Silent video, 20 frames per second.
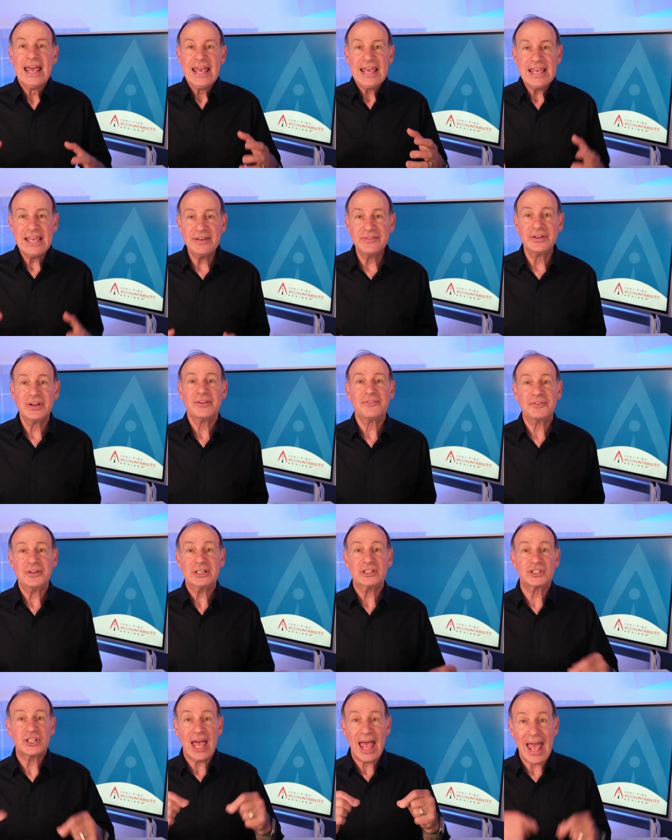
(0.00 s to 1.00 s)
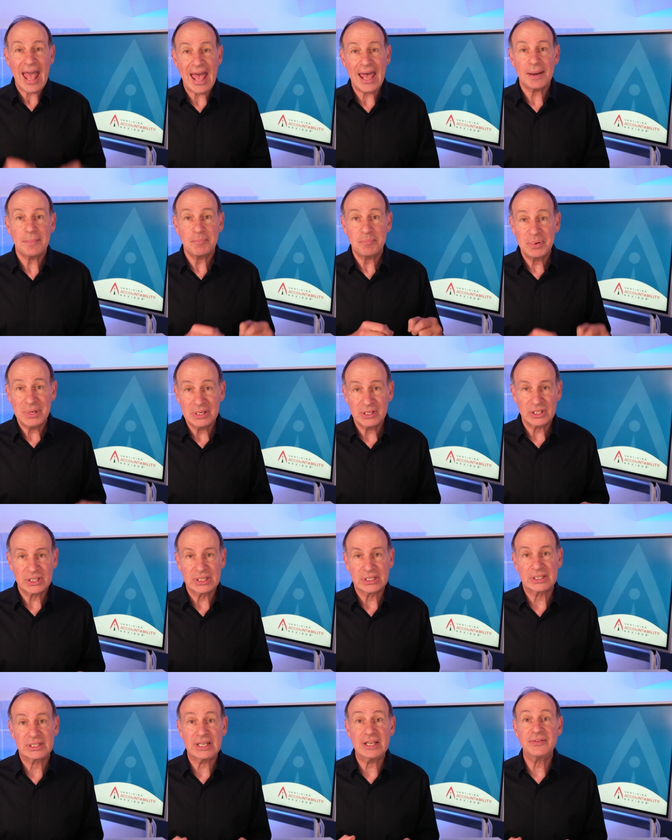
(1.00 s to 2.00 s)
even if it's at
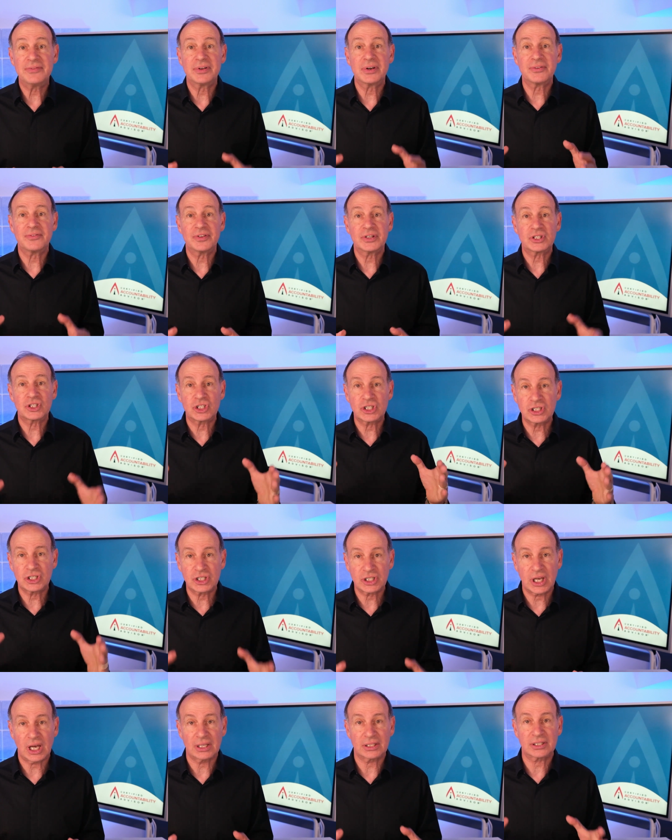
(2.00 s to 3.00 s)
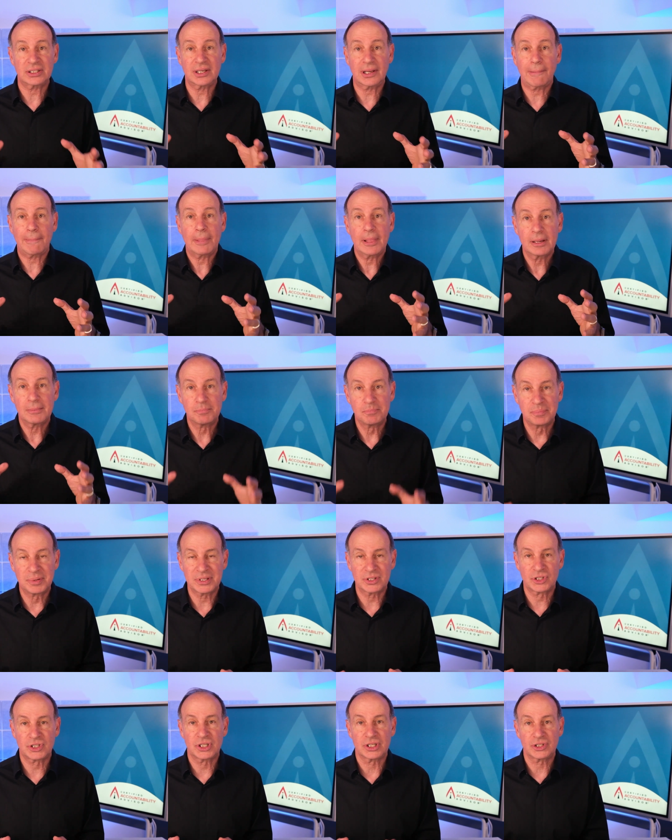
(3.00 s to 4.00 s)
business, even if it's discussing
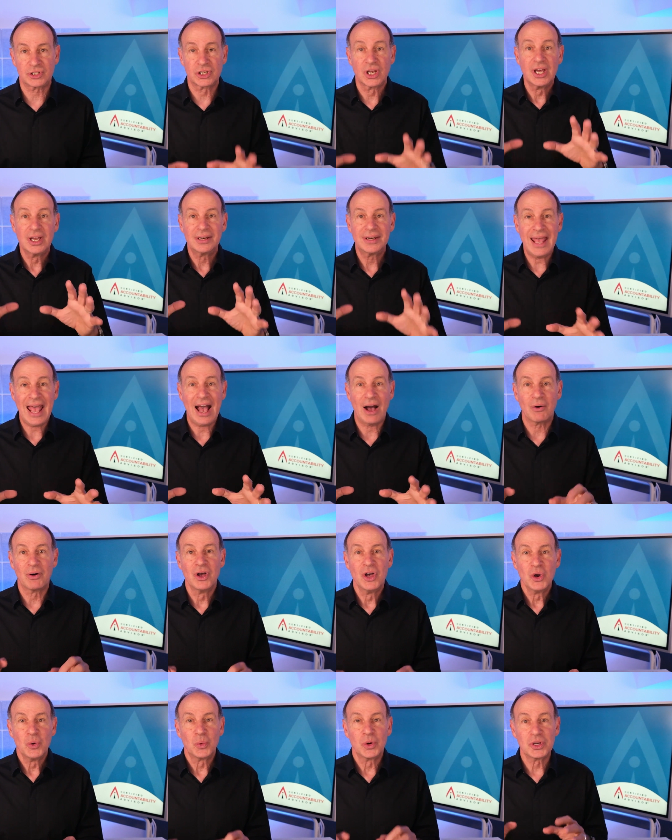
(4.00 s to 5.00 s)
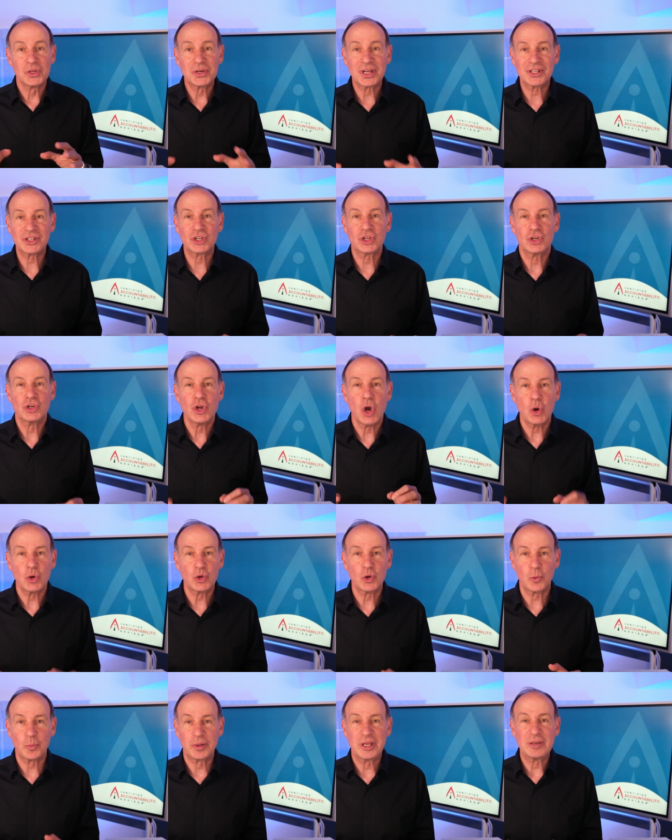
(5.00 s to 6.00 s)
business. Now, when you get to know
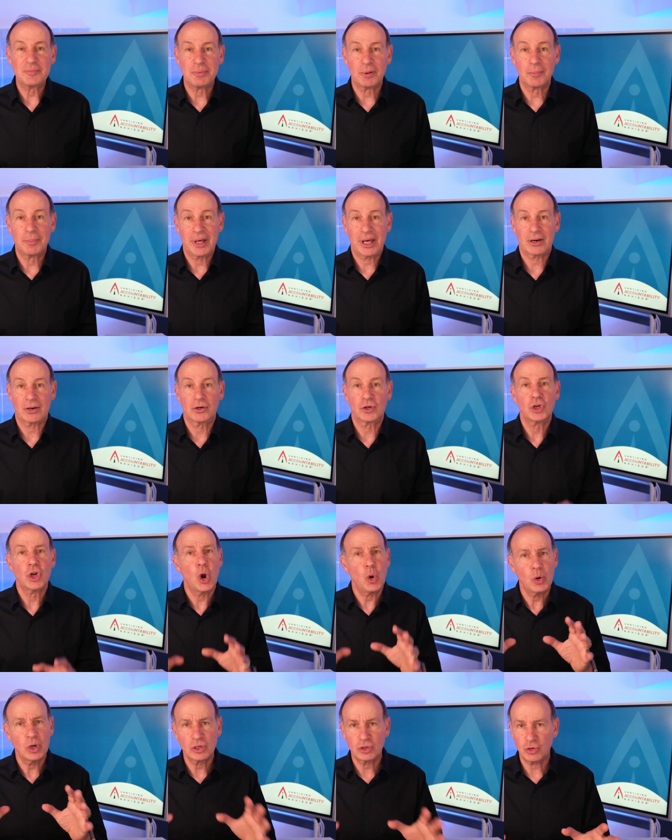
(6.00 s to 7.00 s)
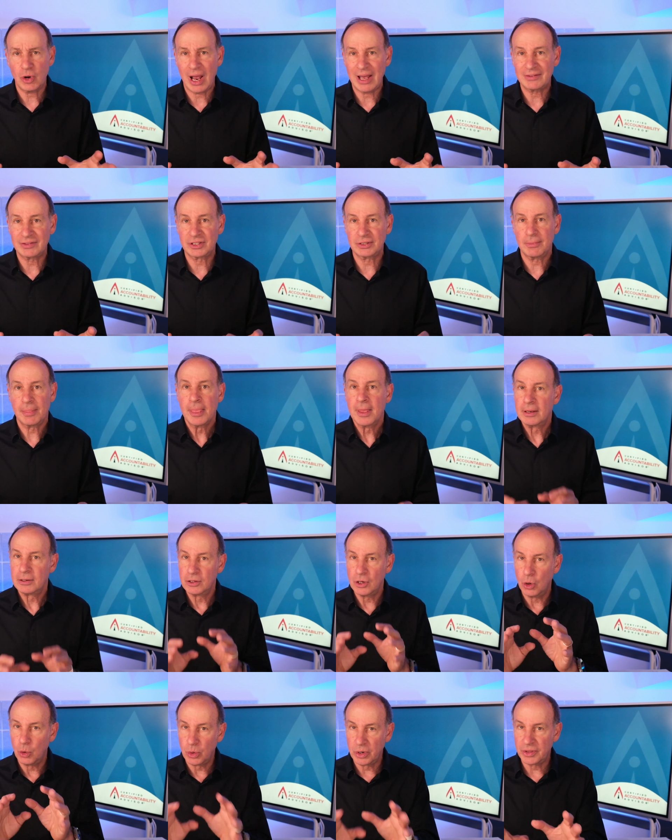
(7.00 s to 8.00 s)
your people better, know what drives them,
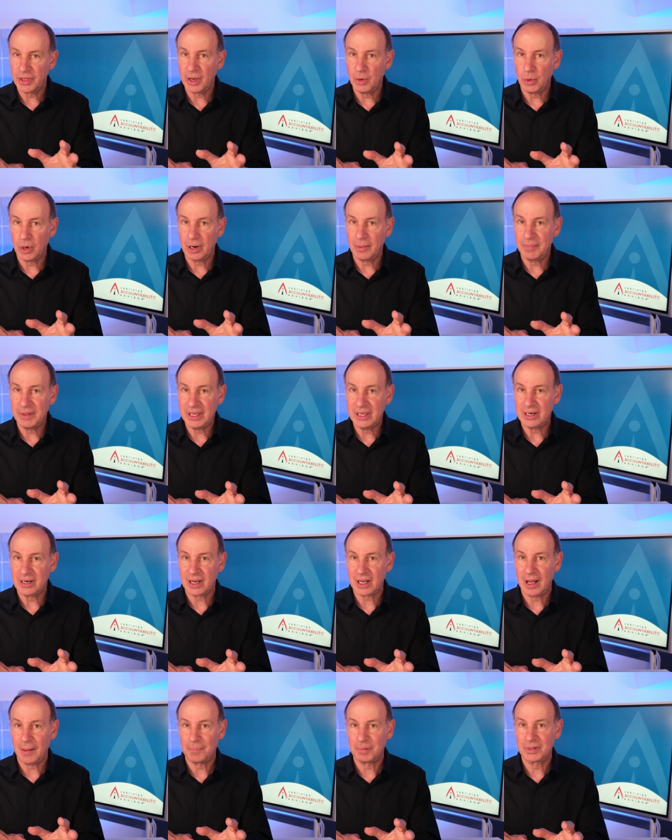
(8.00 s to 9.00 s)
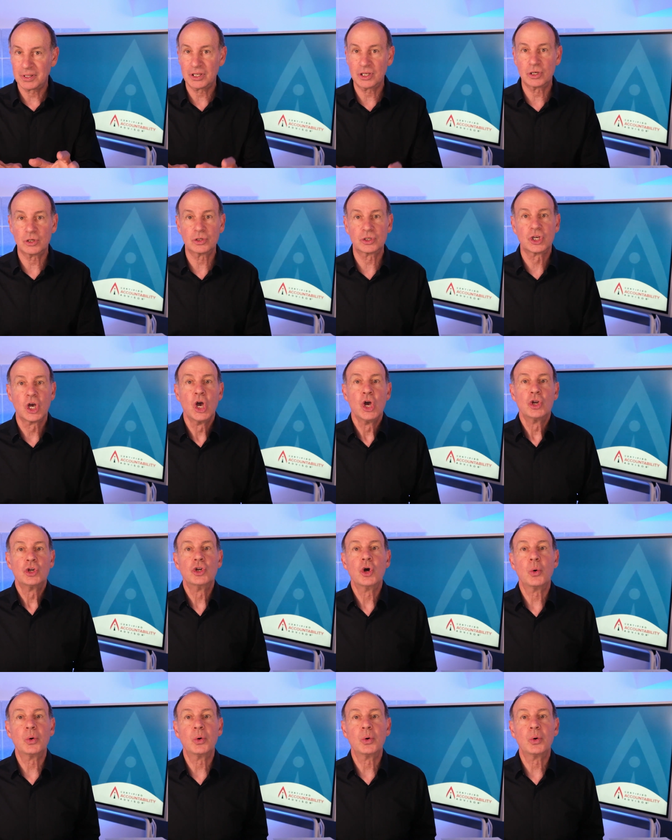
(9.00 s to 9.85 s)
know where they want to be in a couple of years, know